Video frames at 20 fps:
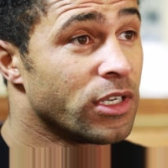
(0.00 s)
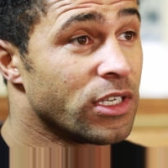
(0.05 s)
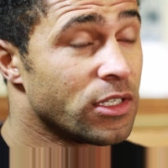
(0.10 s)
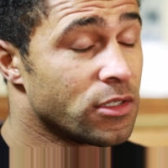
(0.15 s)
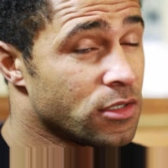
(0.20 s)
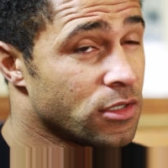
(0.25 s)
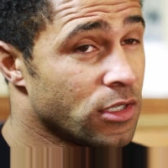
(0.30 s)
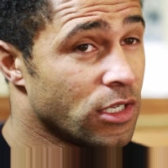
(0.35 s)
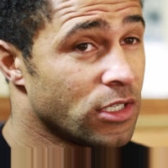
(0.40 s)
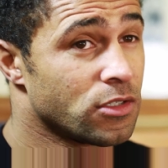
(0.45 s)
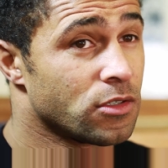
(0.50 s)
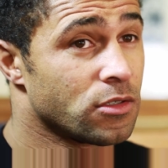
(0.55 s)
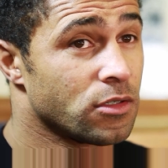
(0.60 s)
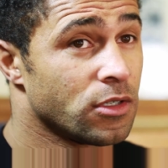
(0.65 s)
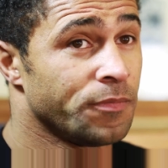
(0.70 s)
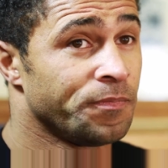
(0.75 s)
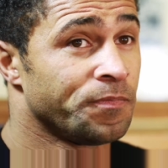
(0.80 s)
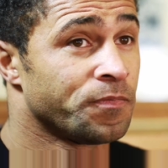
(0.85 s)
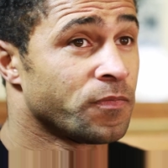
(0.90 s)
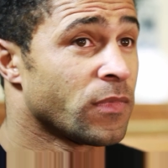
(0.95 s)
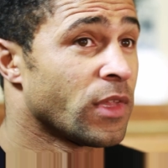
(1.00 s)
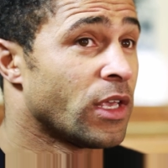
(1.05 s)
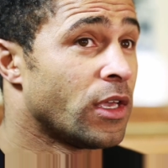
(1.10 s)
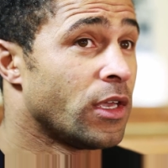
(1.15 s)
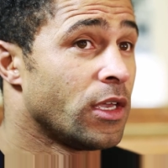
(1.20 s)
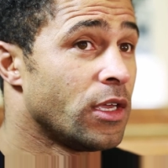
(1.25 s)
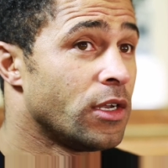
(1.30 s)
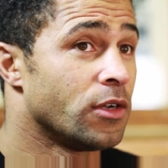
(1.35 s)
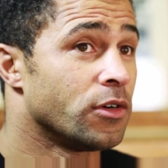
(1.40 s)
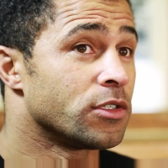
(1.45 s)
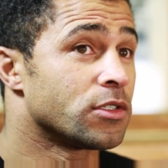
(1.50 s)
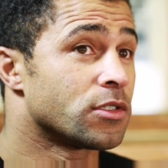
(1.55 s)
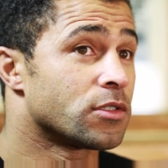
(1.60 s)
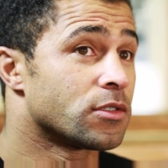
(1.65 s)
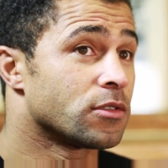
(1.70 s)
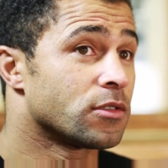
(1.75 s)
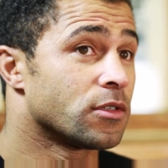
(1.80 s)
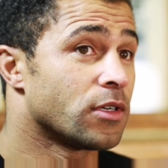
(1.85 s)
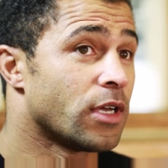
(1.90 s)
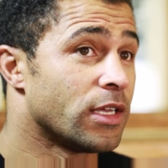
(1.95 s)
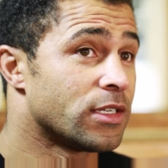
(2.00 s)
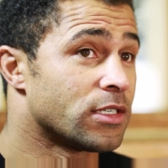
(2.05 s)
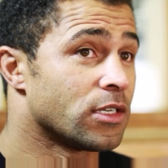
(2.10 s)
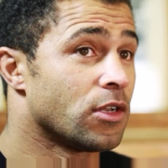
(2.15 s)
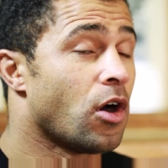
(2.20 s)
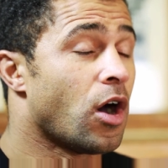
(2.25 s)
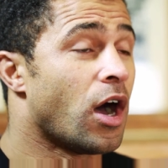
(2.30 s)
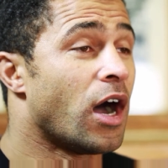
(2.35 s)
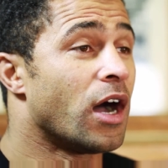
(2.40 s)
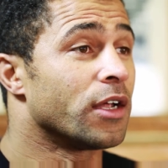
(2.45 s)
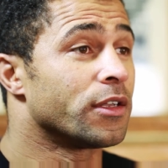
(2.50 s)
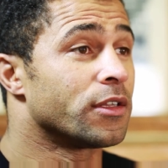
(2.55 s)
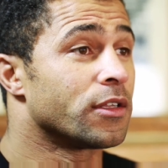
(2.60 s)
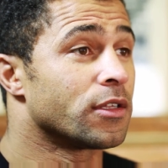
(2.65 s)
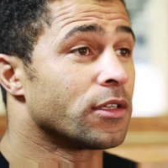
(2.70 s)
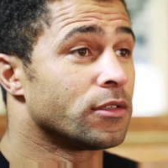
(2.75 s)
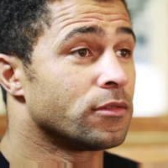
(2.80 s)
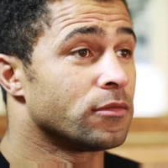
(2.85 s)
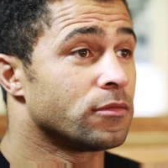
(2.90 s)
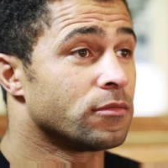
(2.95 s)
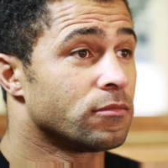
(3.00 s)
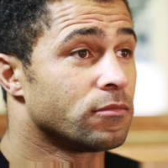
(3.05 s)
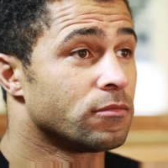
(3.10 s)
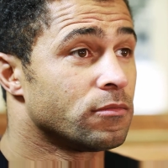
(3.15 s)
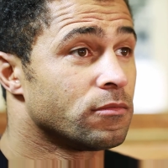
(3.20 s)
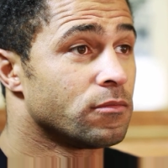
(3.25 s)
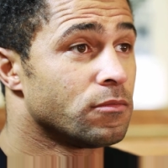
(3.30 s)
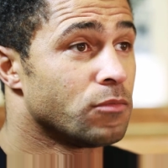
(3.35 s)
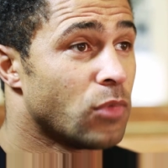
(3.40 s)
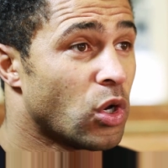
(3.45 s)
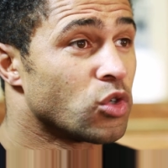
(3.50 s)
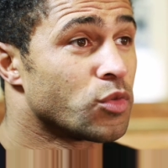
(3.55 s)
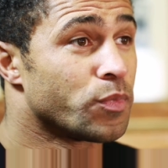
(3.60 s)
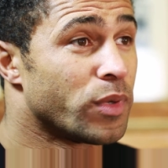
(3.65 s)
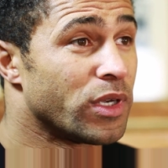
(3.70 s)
It's a lot harder than most